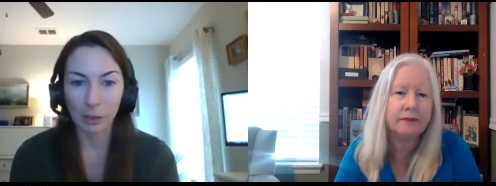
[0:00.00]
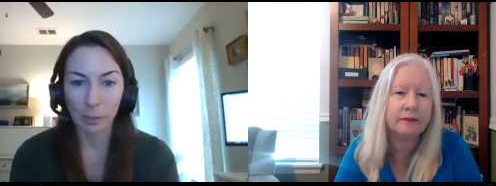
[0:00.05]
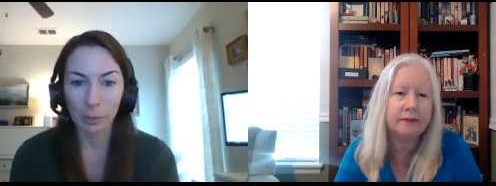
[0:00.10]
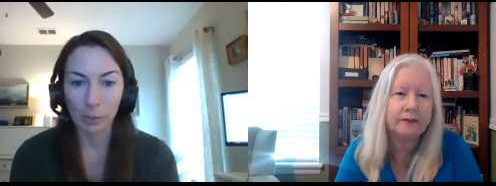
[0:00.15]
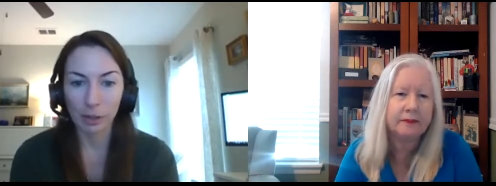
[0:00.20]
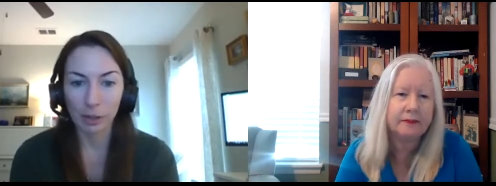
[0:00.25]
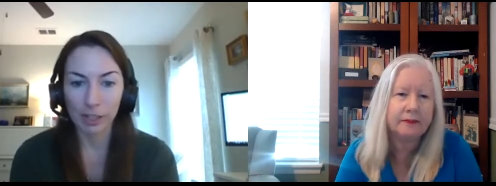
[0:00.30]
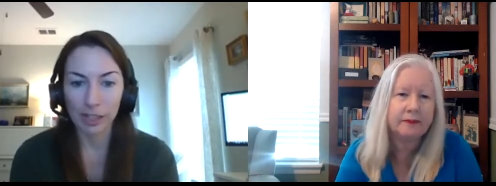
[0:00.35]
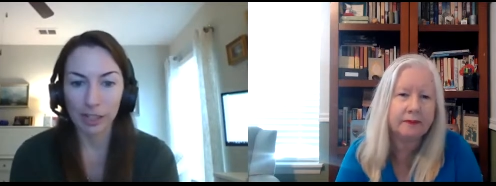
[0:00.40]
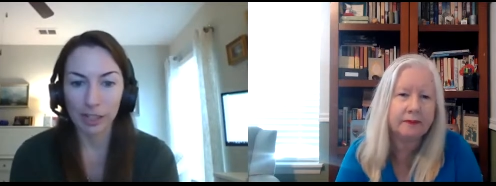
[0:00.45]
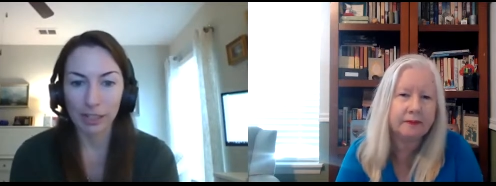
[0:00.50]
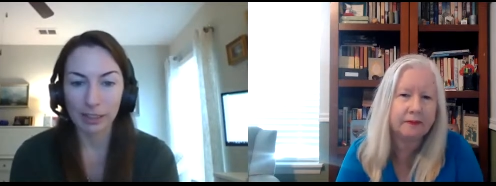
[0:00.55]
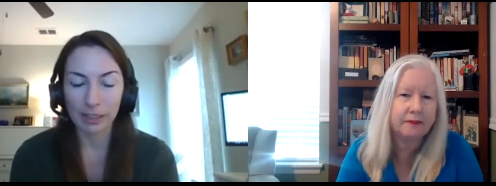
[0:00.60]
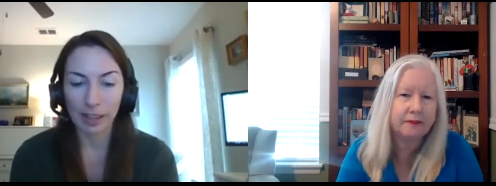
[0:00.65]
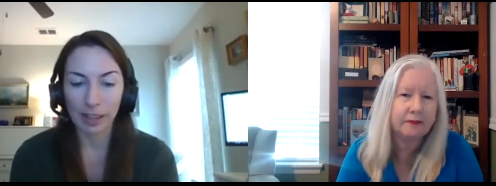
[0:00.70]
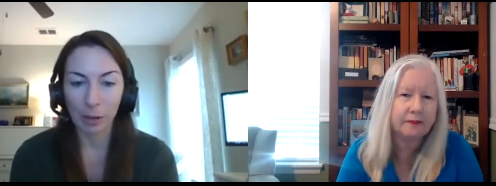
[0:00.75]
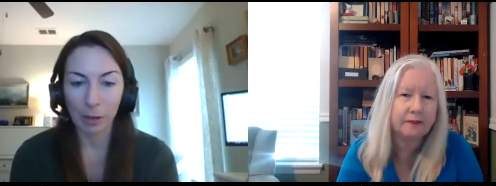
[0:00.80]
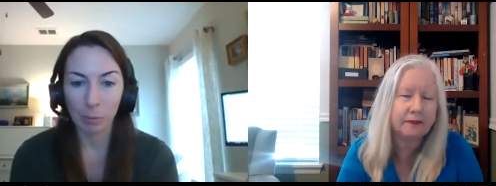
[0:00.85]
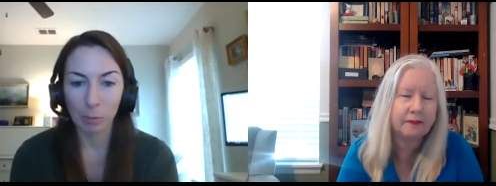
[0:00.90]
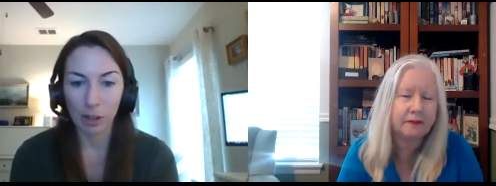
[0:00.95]
Speaker 1: bring in
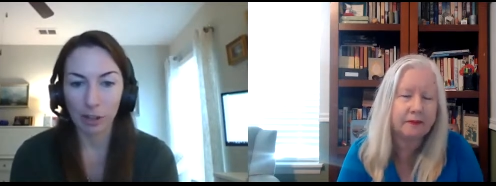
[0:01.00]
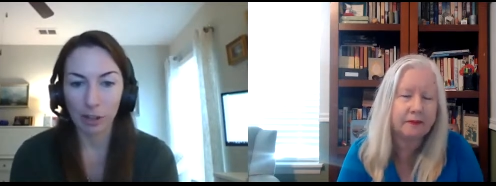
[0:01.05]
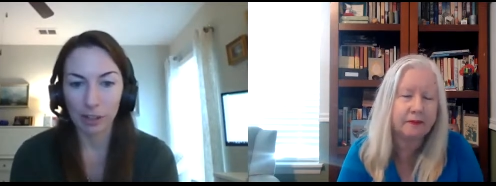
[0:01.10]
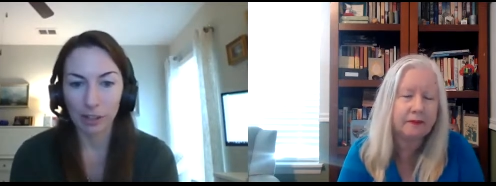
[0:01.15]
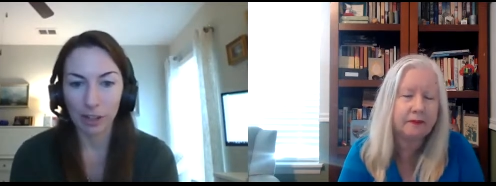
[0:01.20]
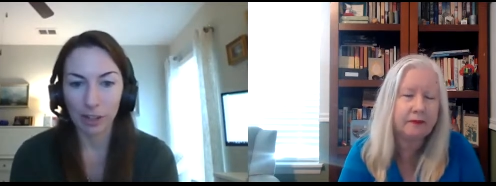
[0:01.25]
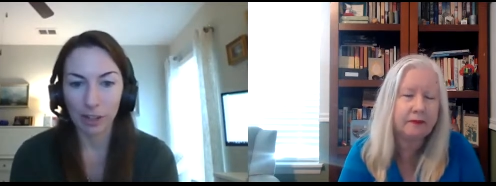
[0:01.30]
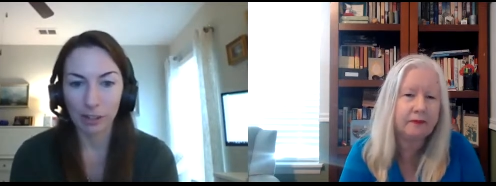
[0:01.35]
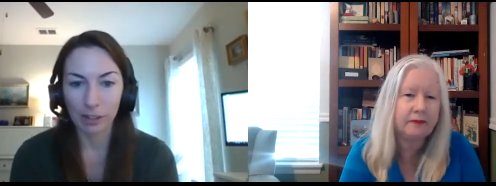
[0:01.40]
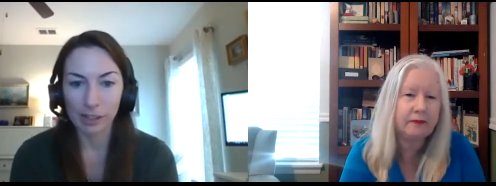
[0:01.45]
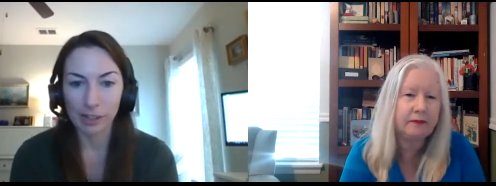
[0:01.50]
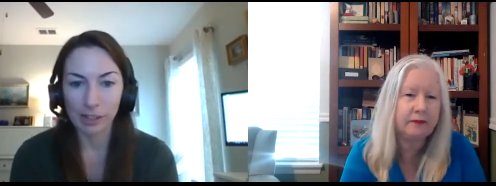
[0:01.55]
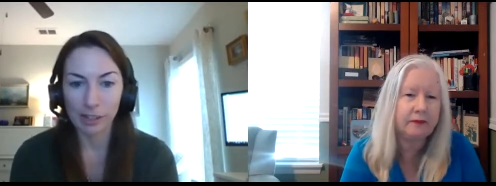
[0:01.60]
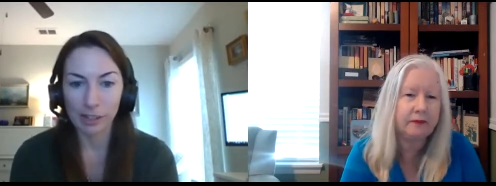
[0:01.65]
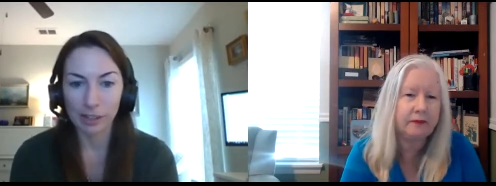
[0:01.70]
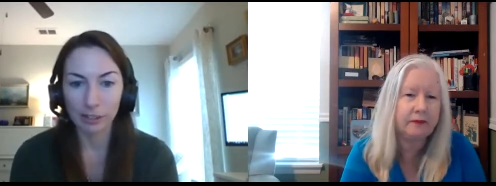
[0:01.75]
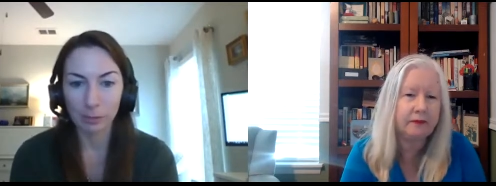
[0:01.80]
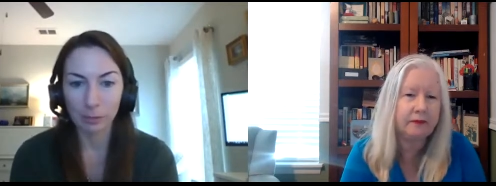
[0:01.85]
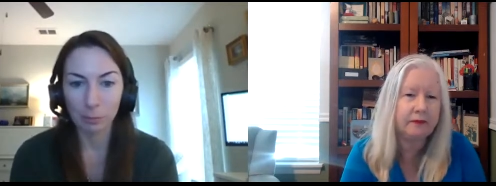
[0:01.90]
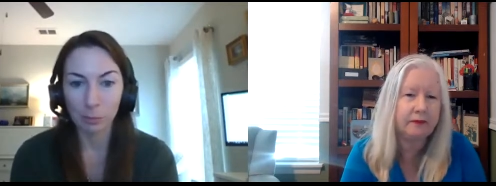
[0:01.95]
that monetary
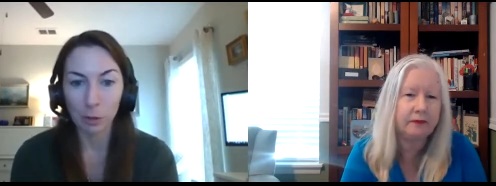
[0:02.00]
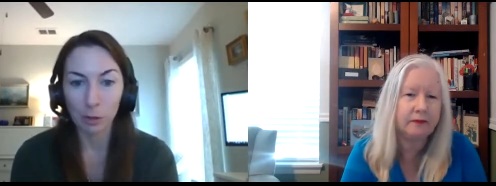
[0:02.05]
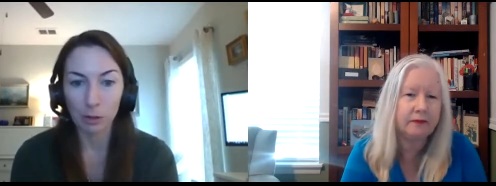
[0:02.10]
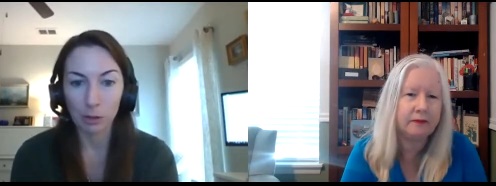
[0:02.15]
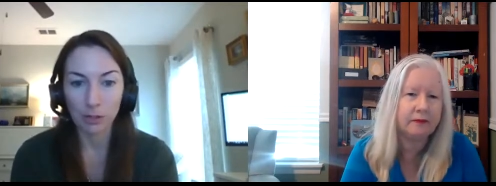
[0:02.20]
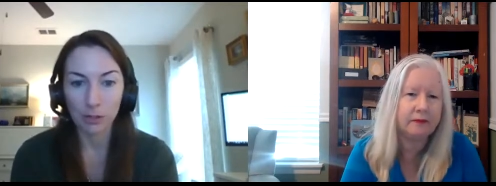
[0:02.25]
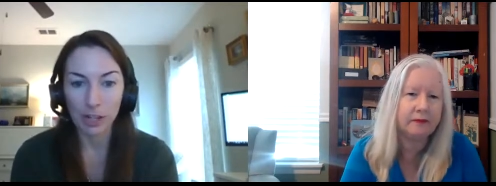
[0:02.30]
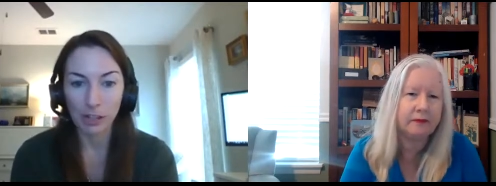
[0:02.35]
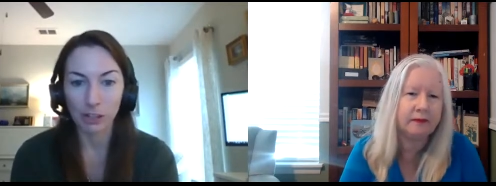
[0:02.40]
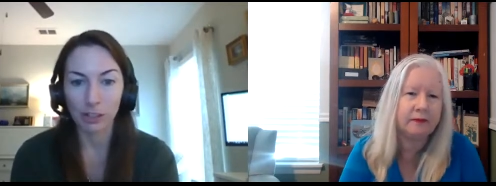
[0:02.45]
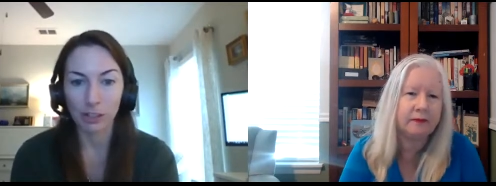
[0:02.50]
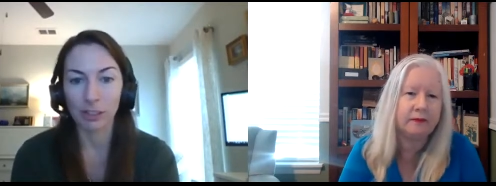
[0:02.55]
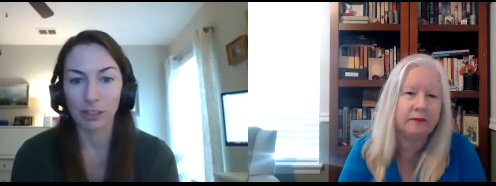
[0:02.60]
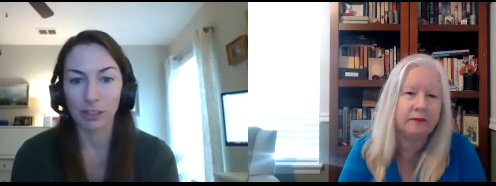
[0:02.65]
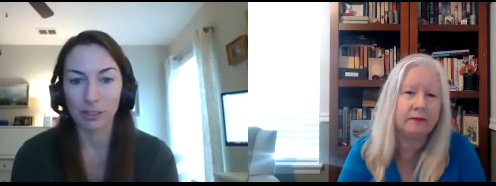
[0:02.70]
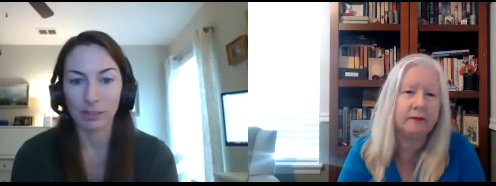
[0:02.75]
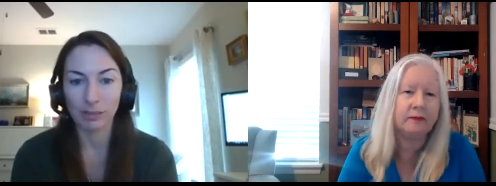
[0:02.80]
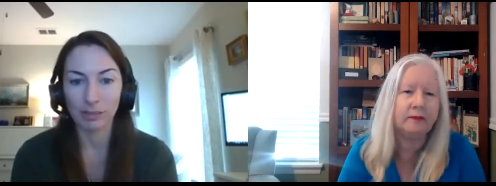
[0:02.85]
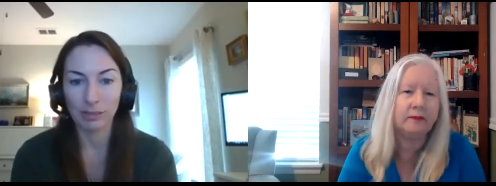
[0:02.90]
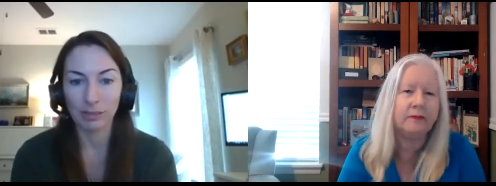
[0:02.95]
motivation